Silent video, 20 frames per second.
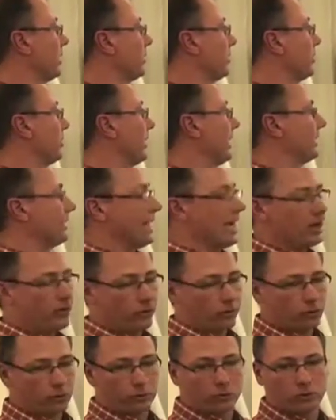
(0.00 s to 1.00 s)
You dig
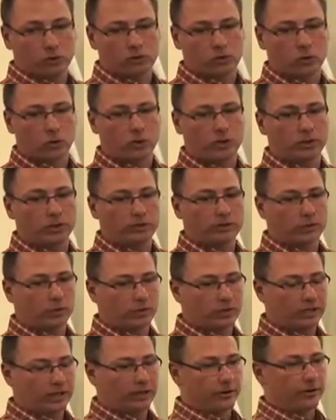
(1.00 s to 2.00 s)
down through the soil, through
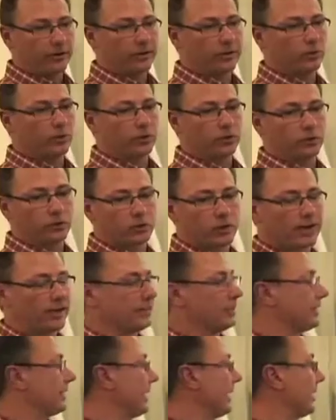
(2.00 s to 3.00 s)
the area where you're
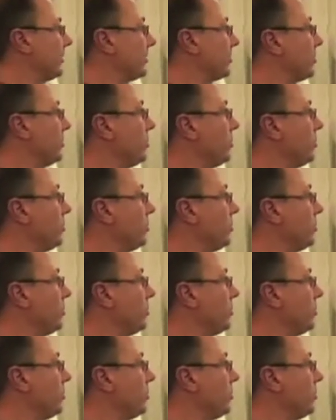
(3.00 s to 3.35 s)
trying to test.